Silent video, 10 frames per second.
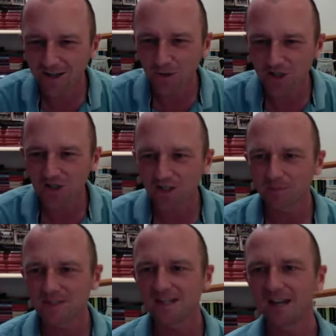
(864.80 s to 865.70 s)
Question
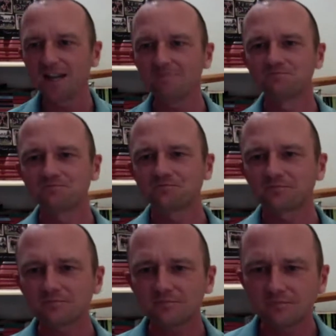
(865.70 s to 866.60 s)
number 10.
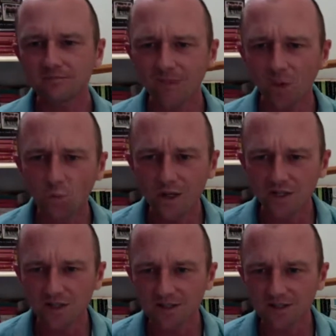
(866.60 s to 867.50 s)

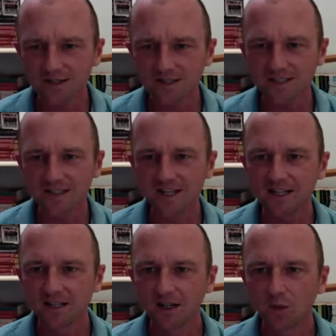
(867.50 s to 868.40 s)
Which
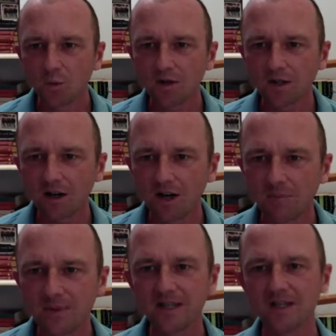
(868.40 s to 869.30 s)
city would I
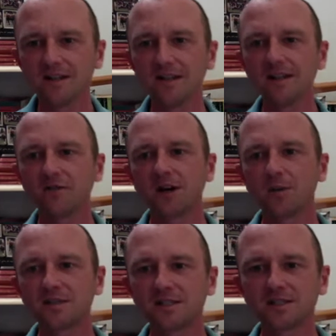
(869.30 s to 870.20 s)
be in if I
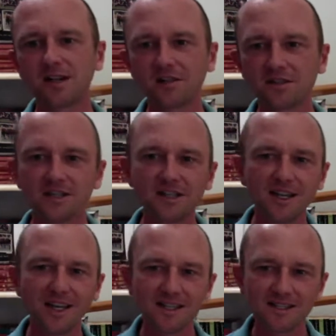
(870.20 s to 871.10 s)
was
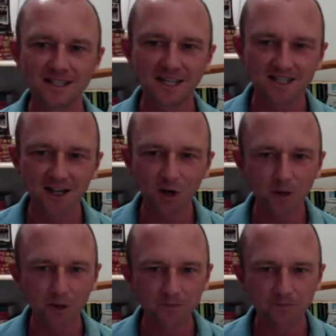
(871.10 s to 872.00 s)
dancing in San
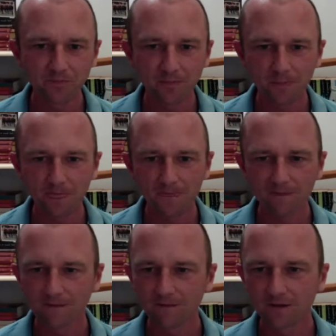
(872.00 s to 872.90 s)
Telmo?
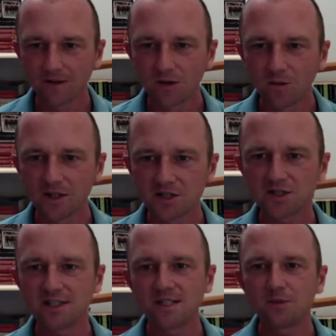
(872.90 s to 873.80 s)
Which
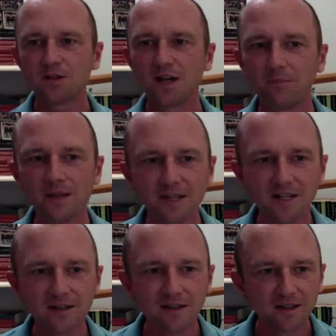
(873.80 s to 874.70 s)
city would I be
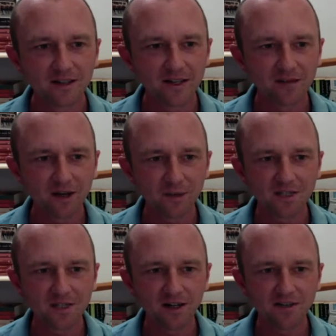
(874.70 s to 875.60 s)
in if I was
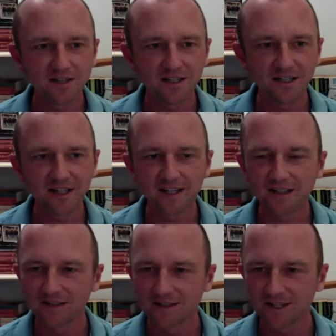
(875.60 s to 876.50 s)
dancing
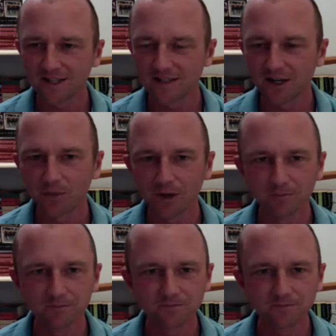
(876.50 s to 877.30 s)
in San Telmo?